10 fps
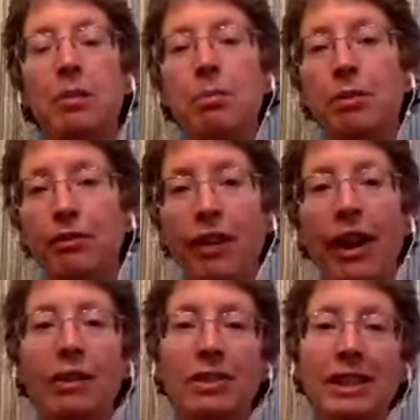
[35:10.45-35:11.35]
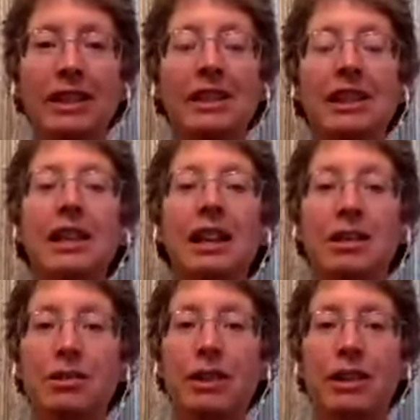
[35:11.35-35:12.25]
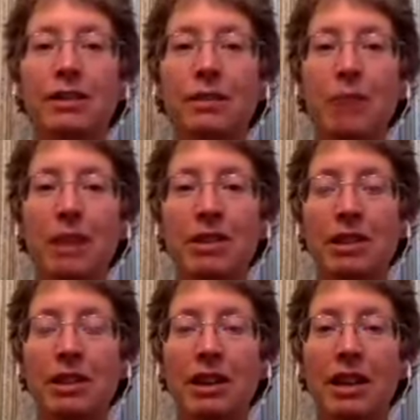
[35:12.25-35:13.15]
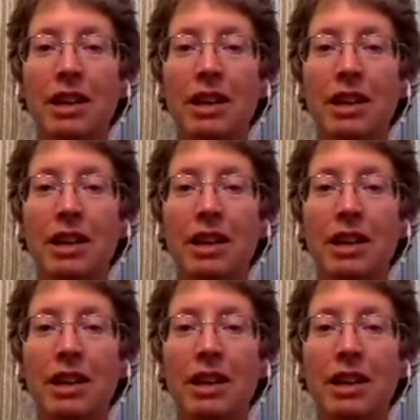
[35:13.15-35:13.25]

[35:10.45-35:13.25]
a profound healing and transformation.